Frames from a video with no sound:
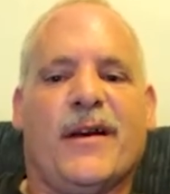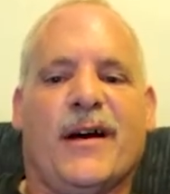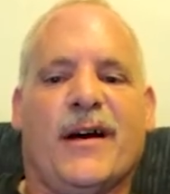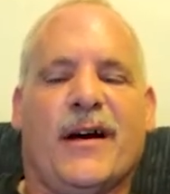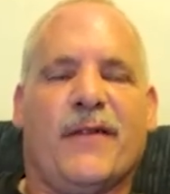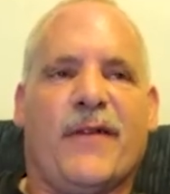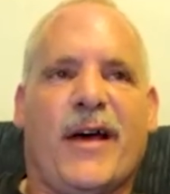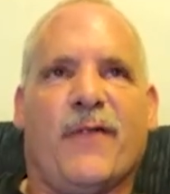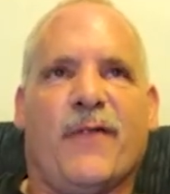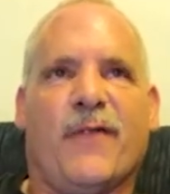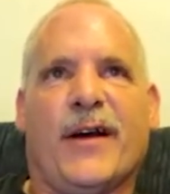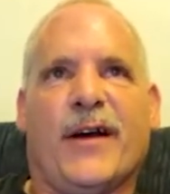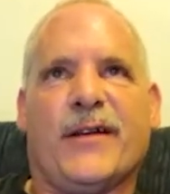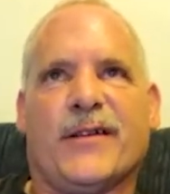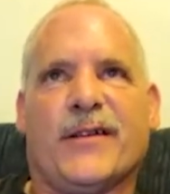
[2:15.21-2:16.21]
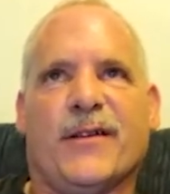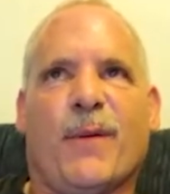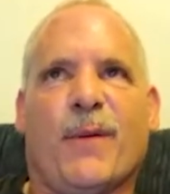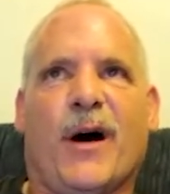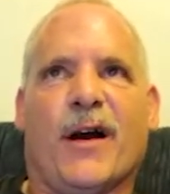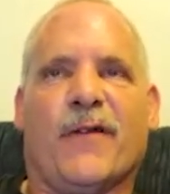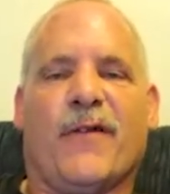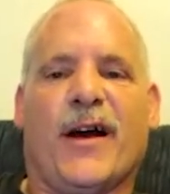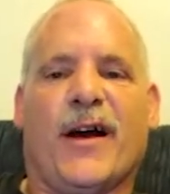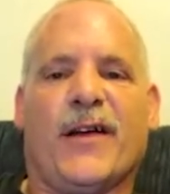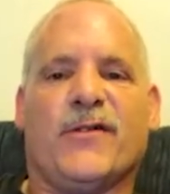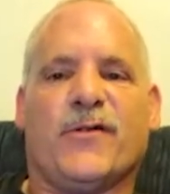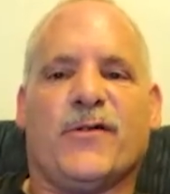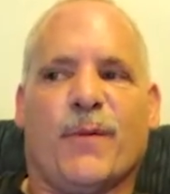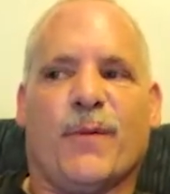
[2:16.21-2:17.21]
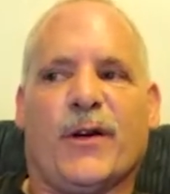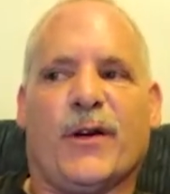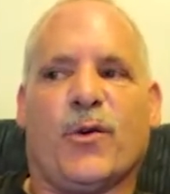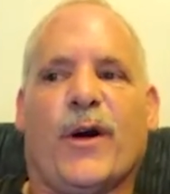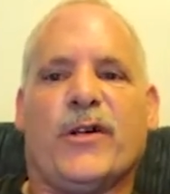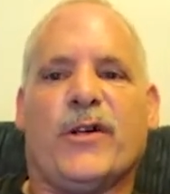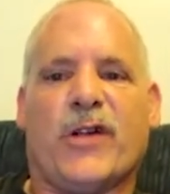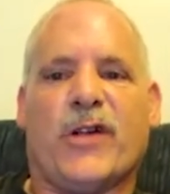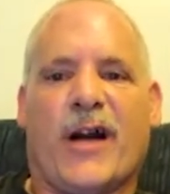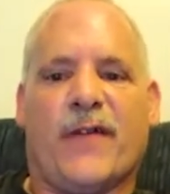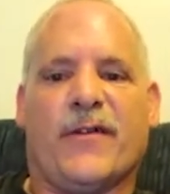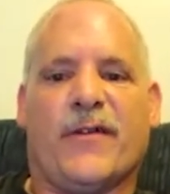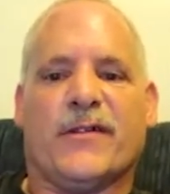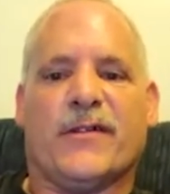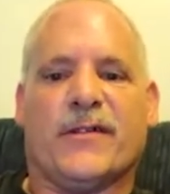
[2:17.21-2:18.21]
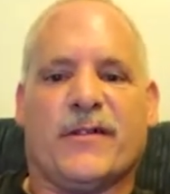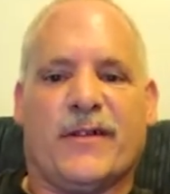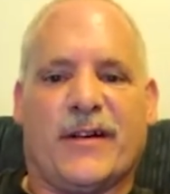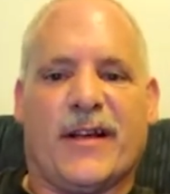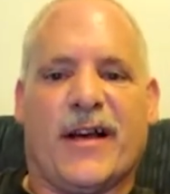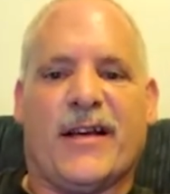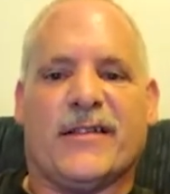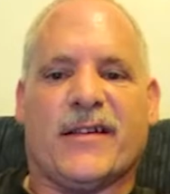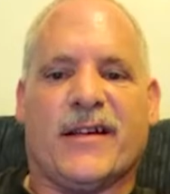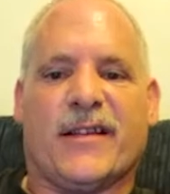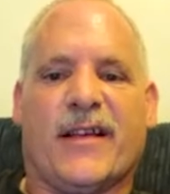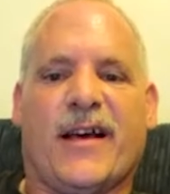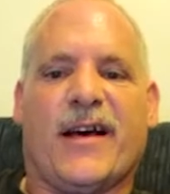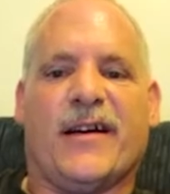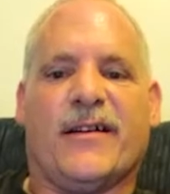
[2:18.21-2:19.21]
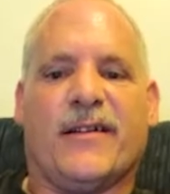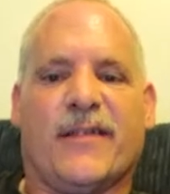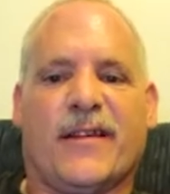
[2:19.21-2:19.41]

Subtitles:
I've had advice in the modifieds from like Dwight Jarvis and guys like that.